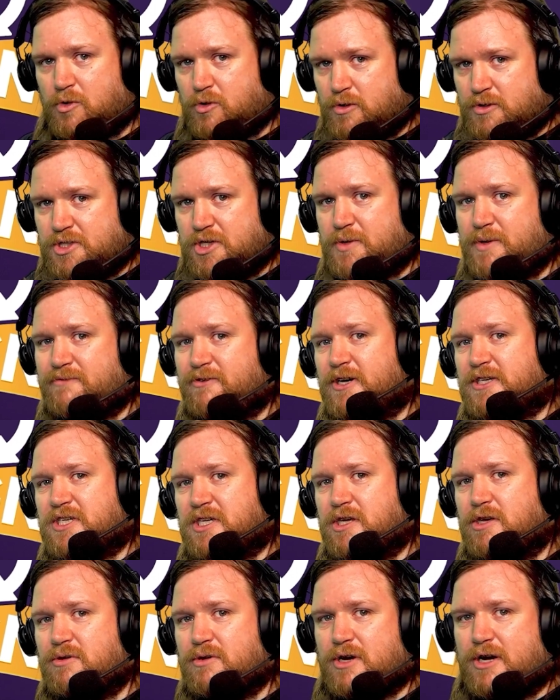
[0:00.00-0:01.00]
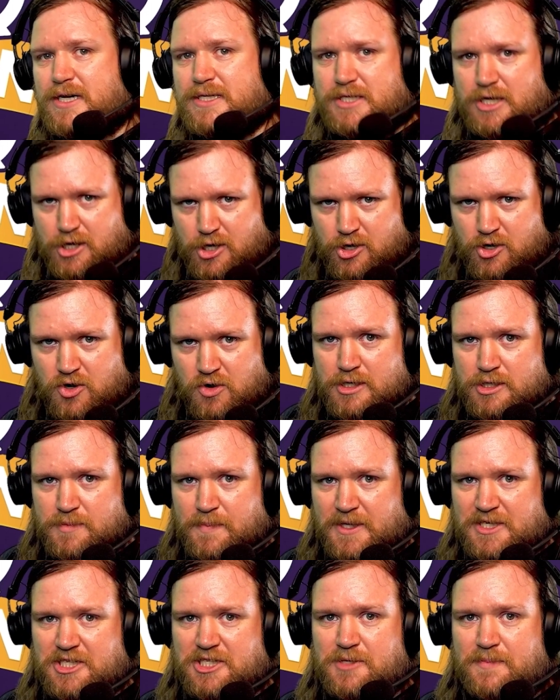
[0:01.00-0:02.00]
We're also inviting you guys at home to
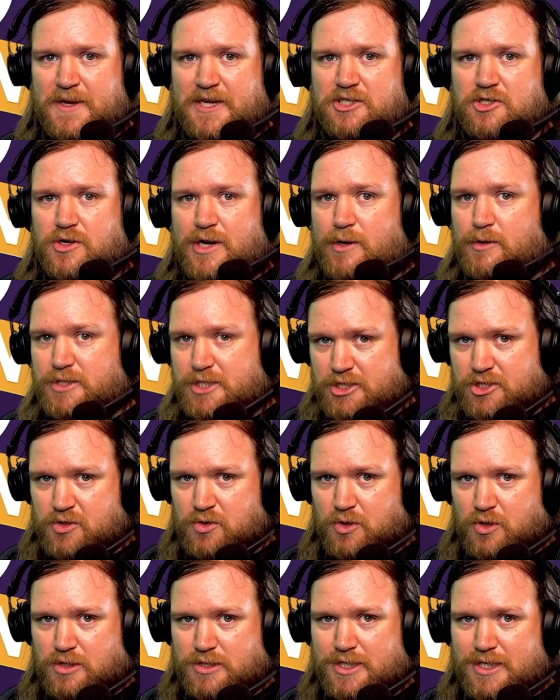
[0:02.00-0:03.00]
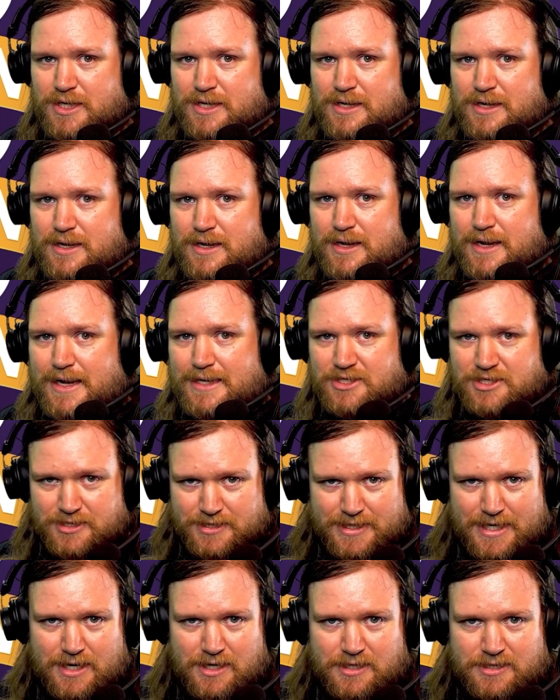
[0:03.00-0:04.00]
participate on our Discord as the
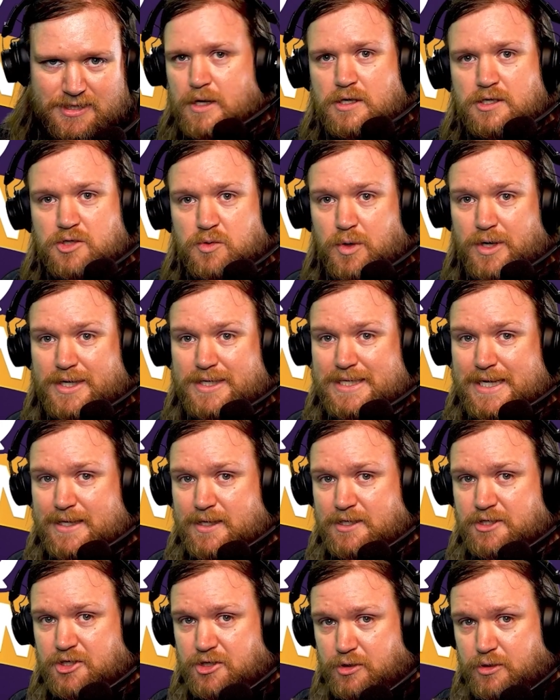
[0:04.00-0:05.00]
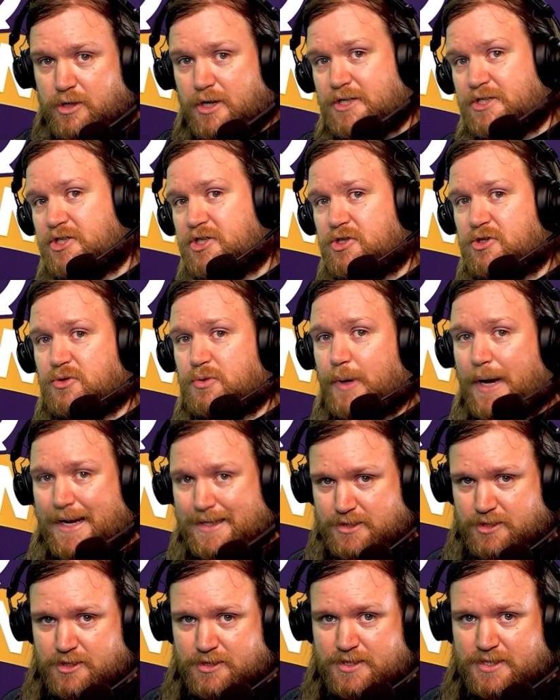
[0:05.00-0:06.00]
Senate. So what exactly do you guys do
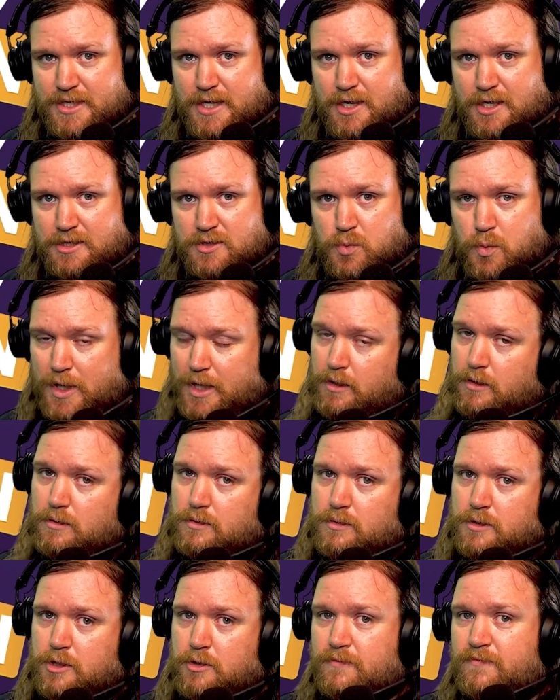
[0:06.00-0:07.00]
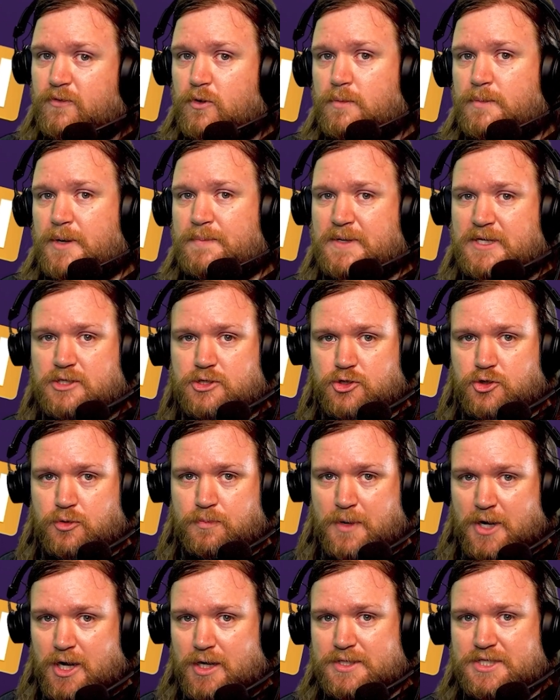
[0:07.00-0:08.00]
as the Senate? Well, you form up into
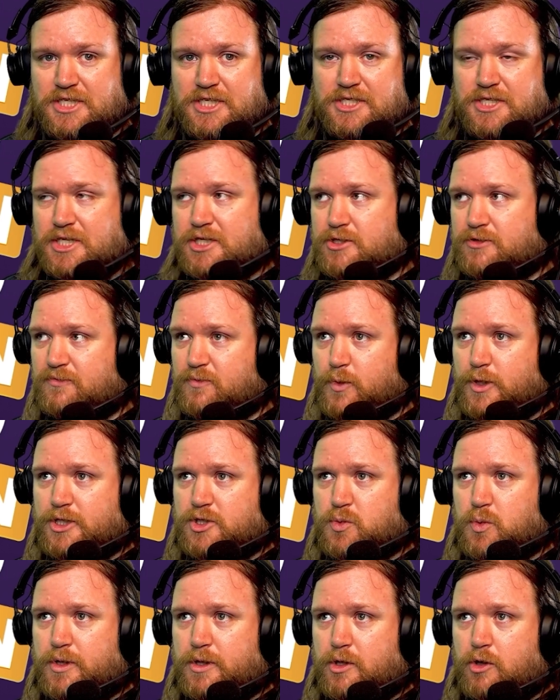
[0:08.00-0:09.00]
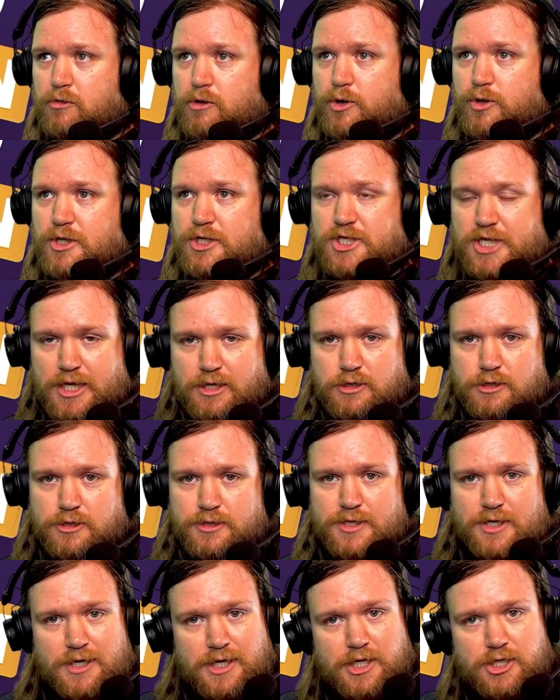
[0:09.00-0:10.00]
parties, each of which with your own
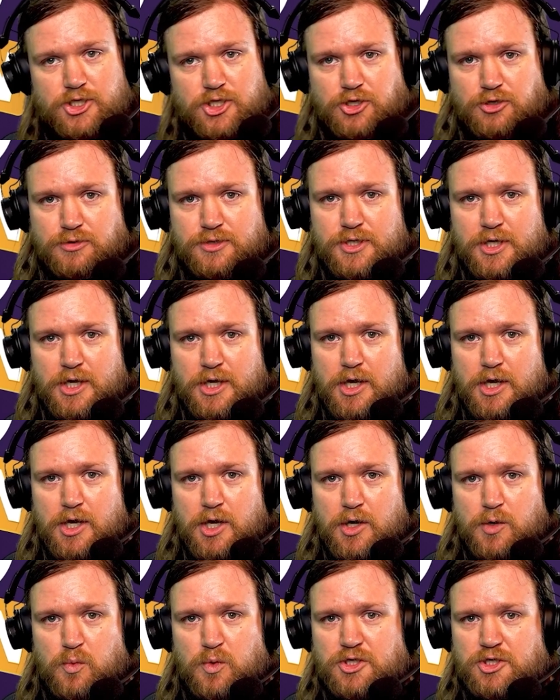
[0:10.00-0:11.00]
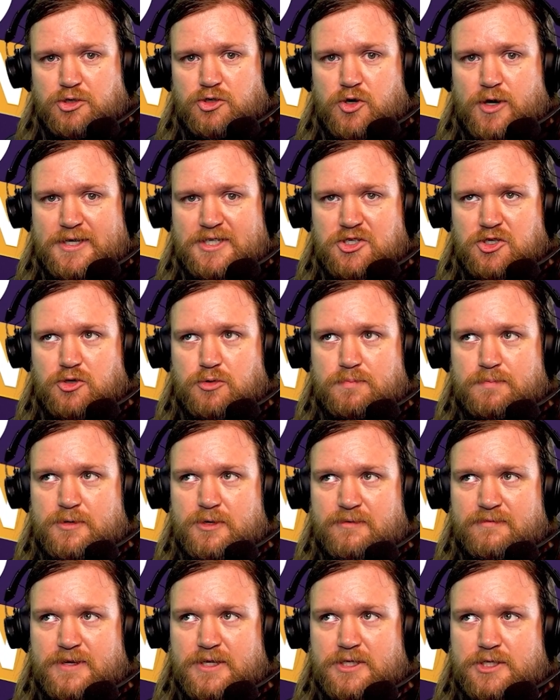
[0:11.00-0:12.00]
agendas and issues, which you try to
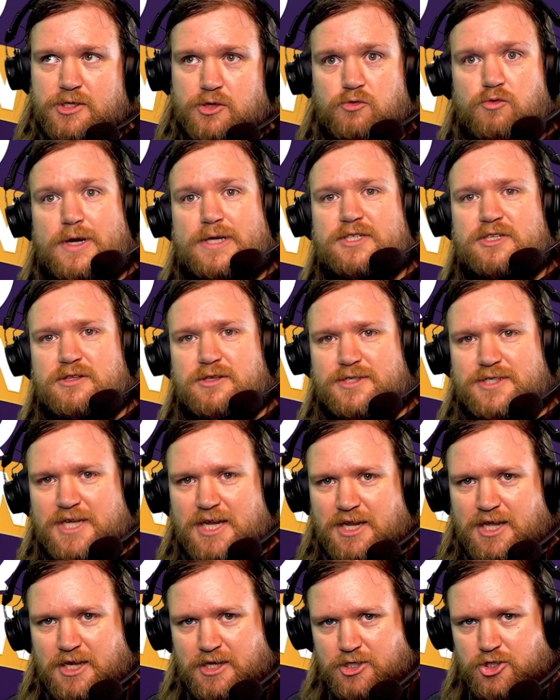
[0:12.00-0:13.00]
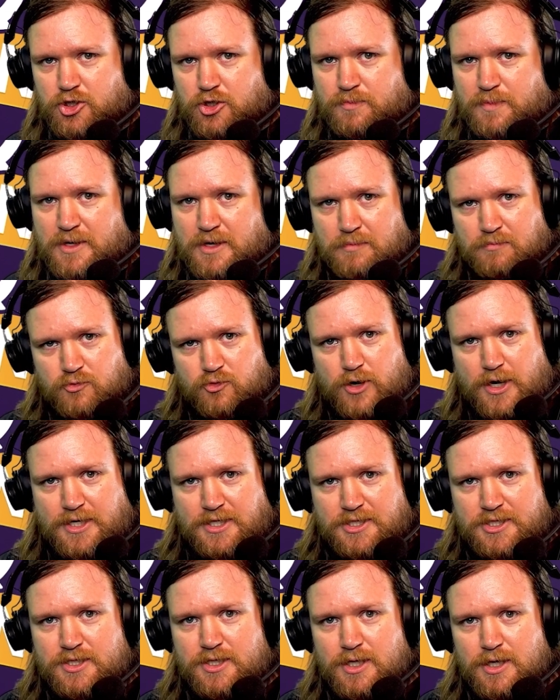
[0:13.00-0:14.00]
convince the rest of the Senate should be
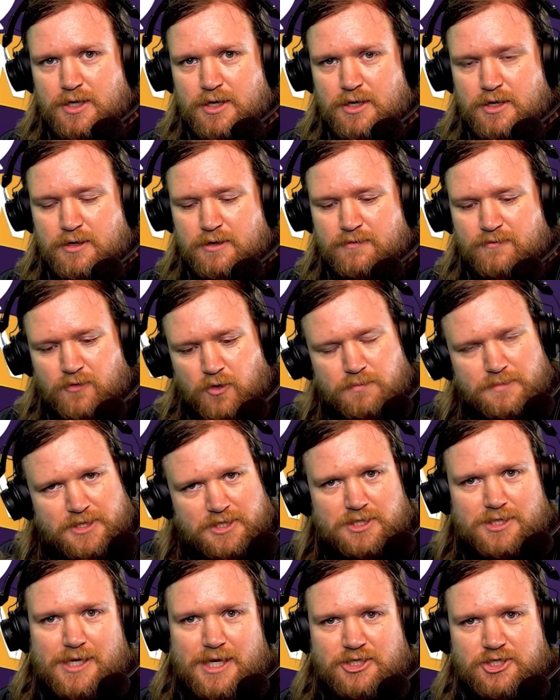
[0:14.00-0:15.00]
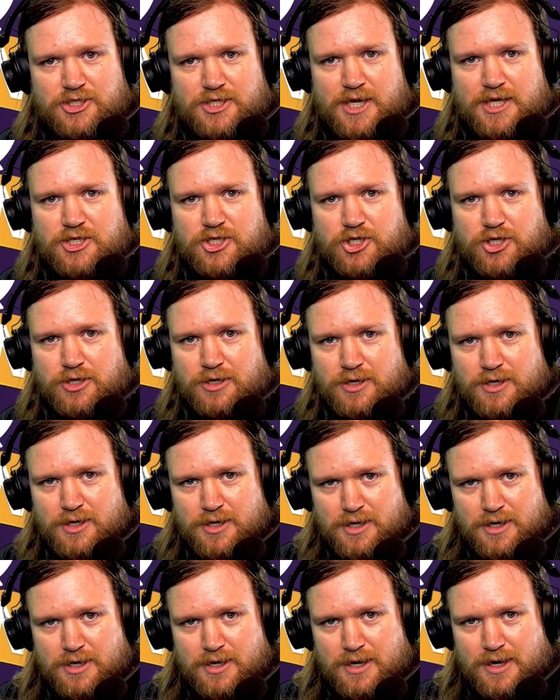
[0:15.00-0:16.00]
embraced, formed into legislation,
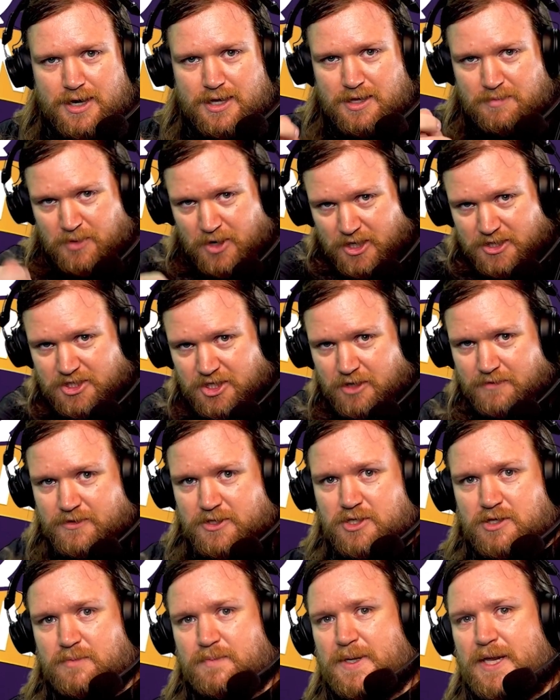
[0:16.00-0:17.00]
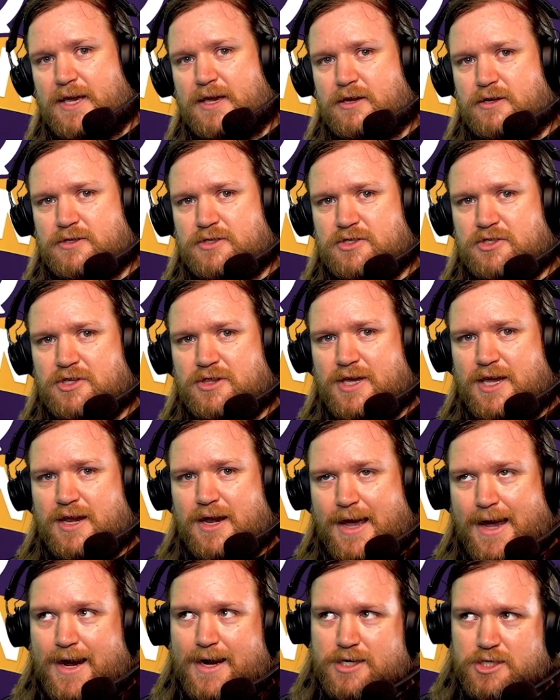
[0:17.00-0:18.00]
and then passed over to the players to
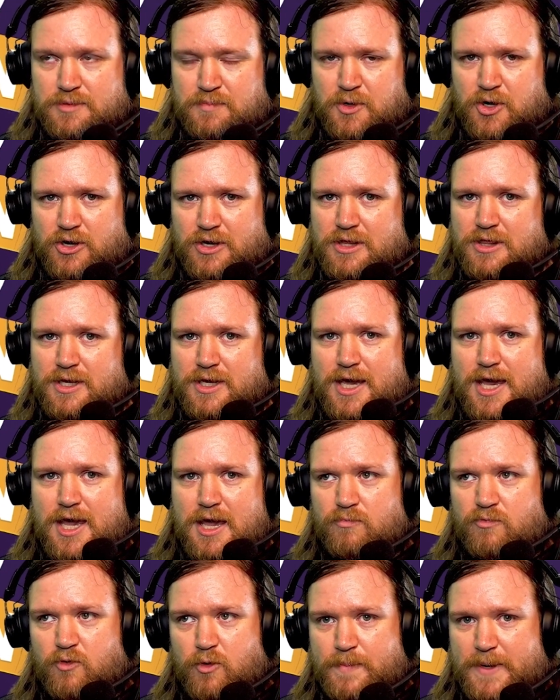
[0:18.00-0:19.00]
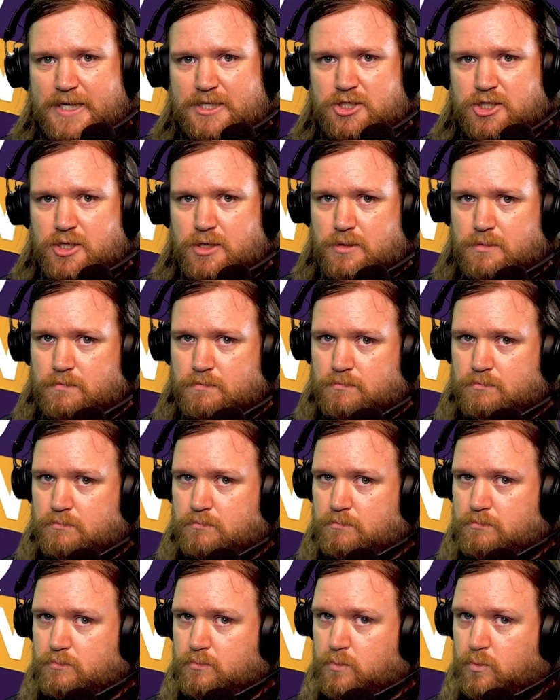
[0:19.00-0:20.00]
then act upon in the game, for better
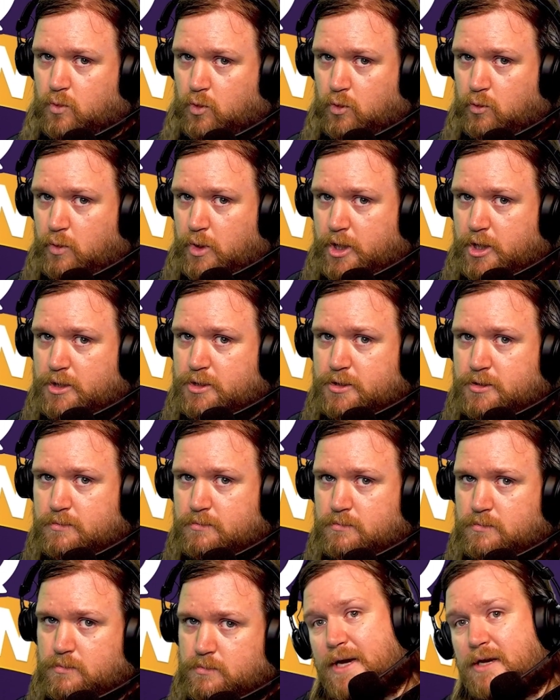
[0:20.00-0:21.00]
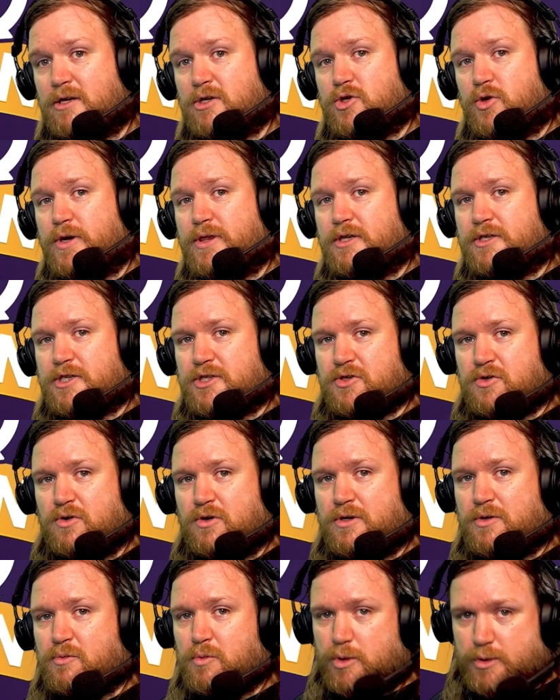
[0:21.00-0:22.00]
or worse. So go ahead and join the
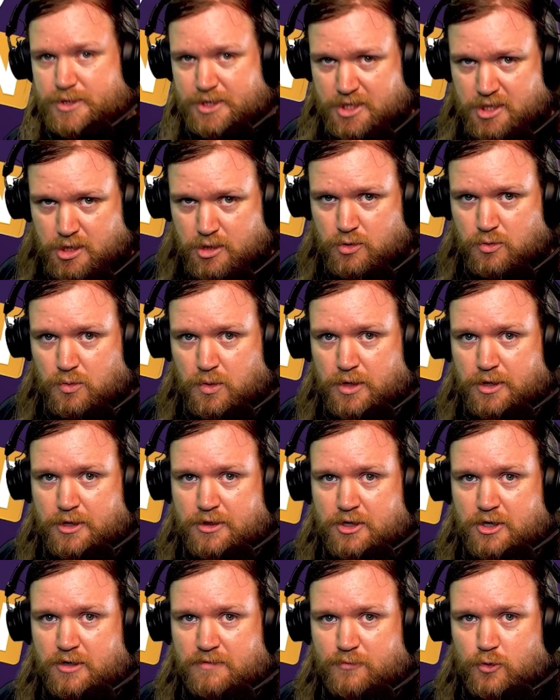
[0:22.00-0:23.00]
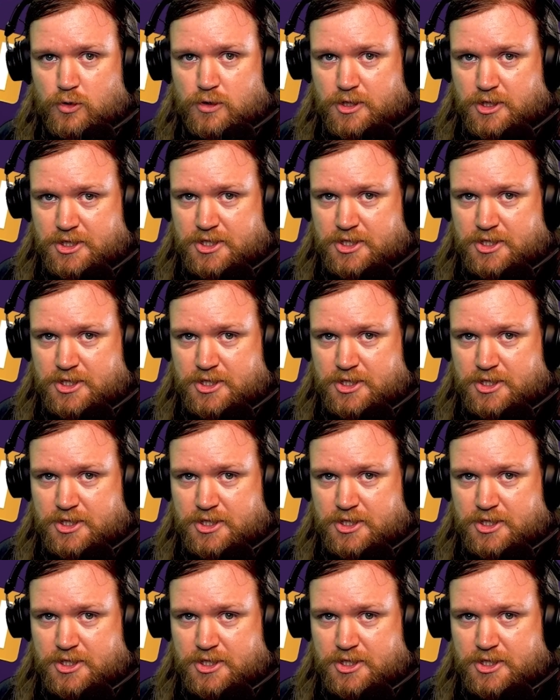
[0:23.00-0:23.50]
Discord, and we'll see you on the 3rd of August.